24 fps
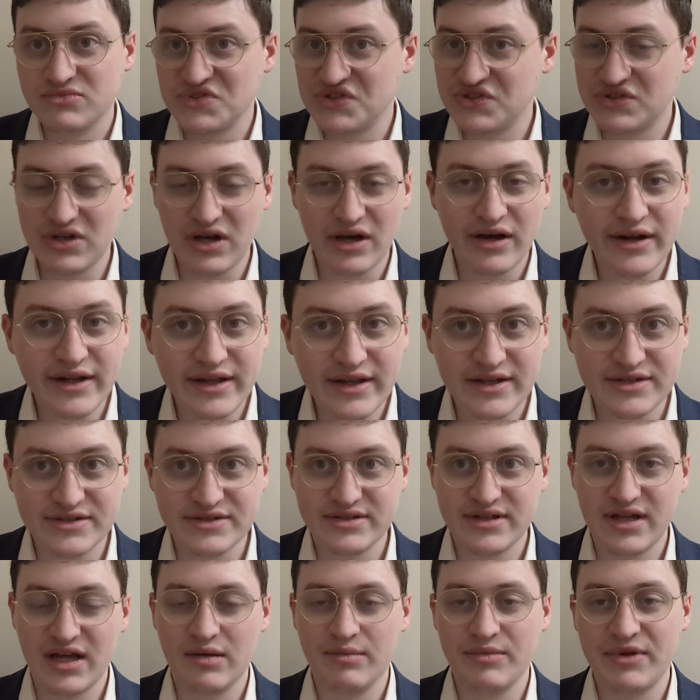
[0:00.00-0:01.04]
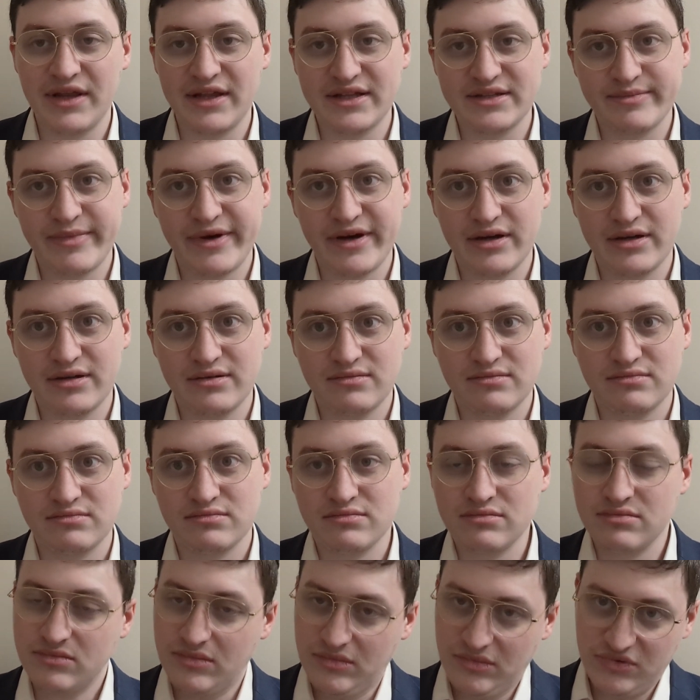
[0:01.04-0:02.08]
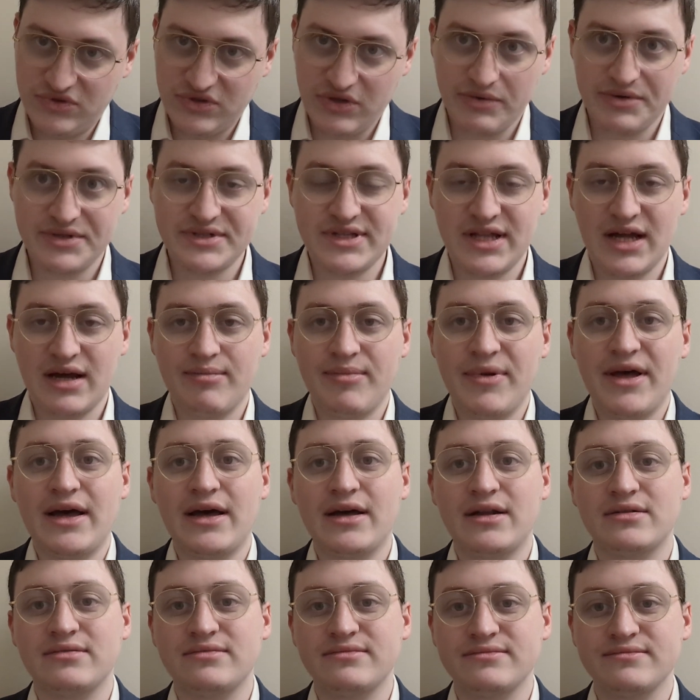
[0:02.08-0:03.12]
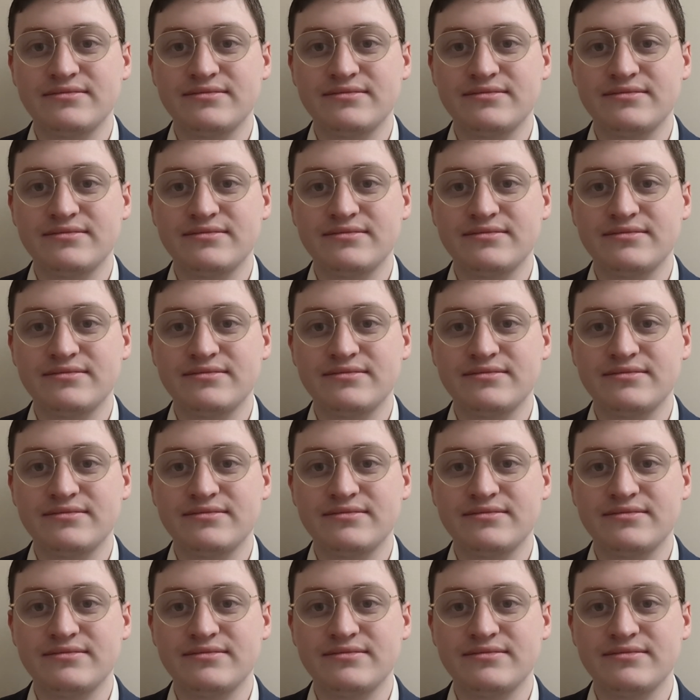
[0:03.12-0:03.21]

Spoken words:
Society doesn't tell me that's bad, so it's not bad.